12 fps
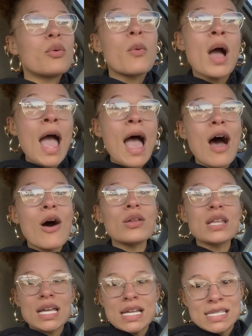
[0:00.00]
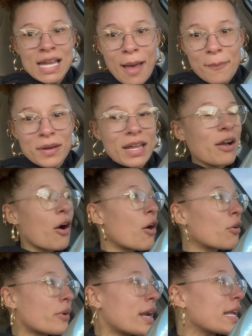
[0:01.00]
wow like it's happening
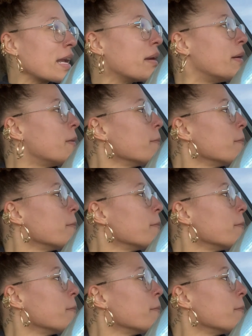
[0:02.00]
already